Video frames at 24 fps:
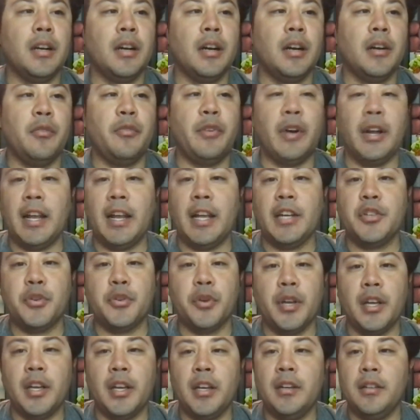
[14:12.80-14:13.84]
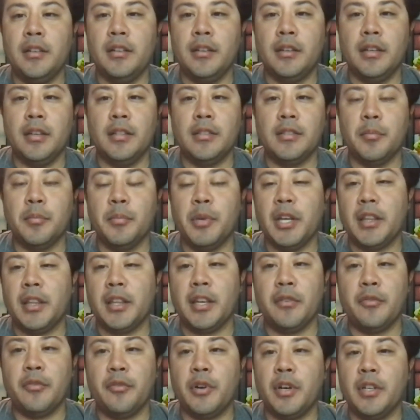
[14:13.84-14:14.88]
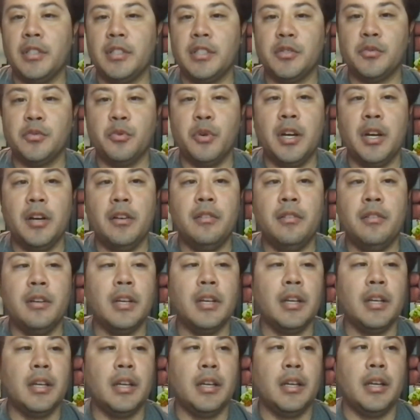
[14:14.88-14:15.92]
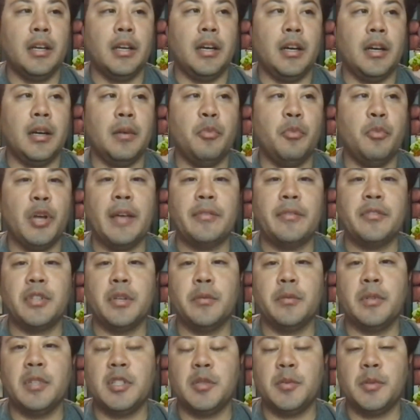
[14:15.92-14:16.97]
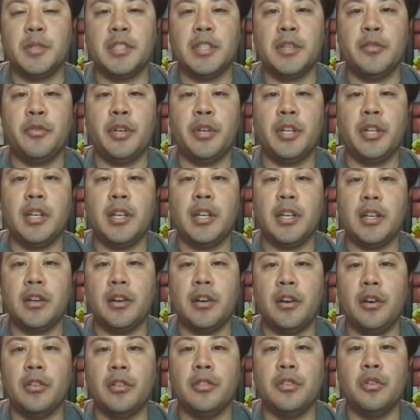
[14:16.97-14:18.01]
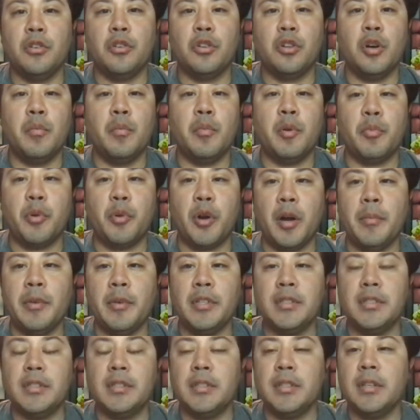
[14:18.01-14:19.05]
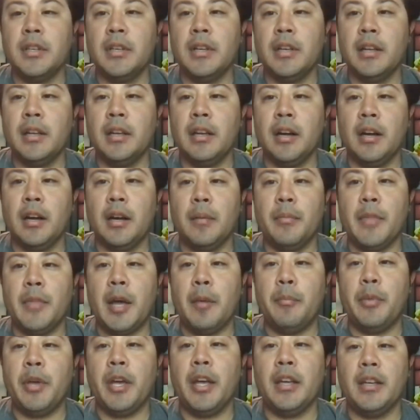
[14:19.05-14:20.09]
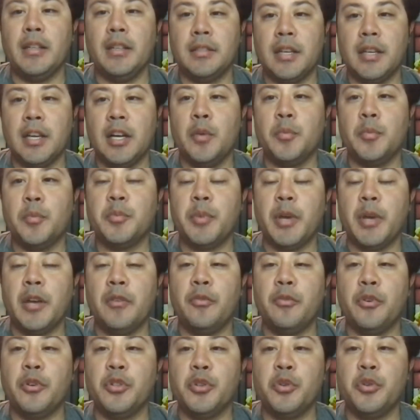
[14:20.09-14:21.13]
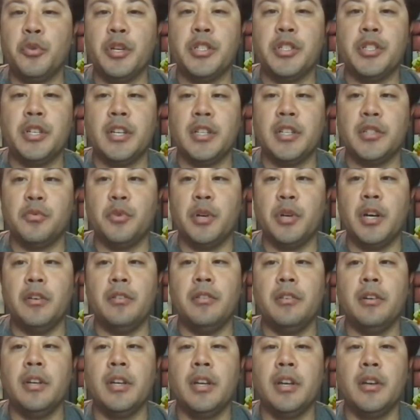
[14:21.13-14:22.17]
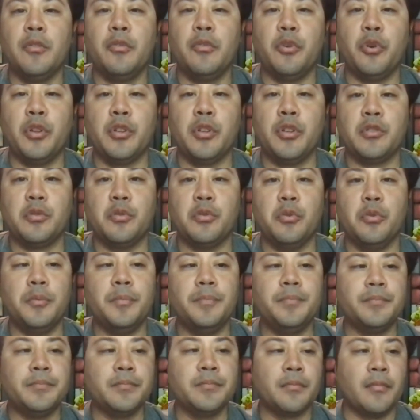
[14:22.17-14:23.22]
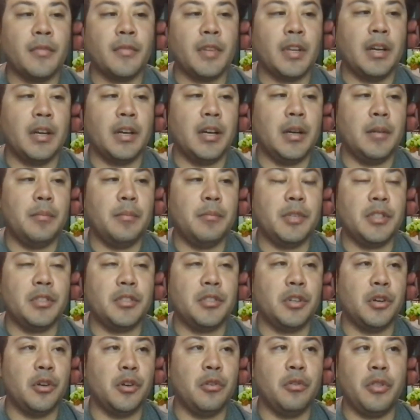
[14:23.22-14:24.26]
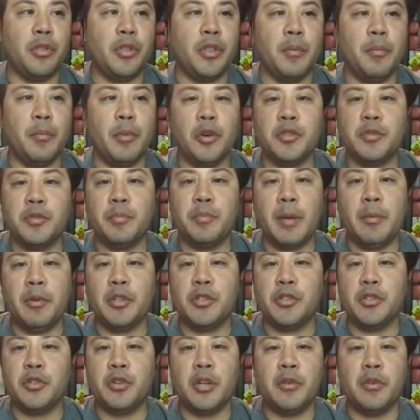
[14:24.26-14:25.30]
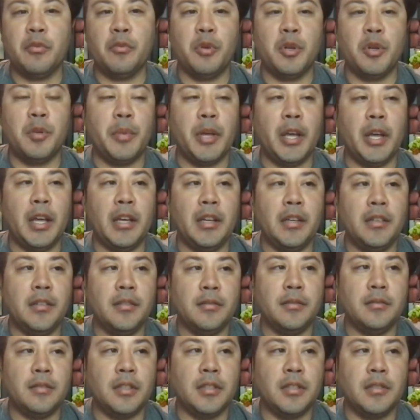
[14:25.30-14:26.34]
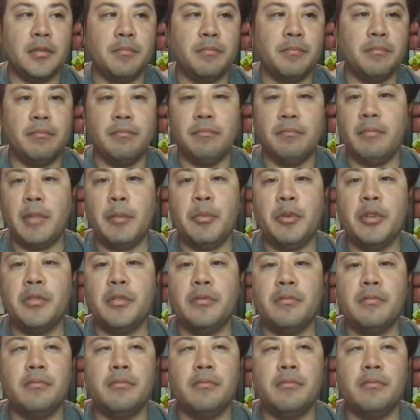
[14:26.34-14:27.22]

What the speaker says: Financial aid is a big thing for us as well. We have something specifically called Oklahoma Promise that helps pay for tuition as well for the school. And so the most maybe a student would pay is maybe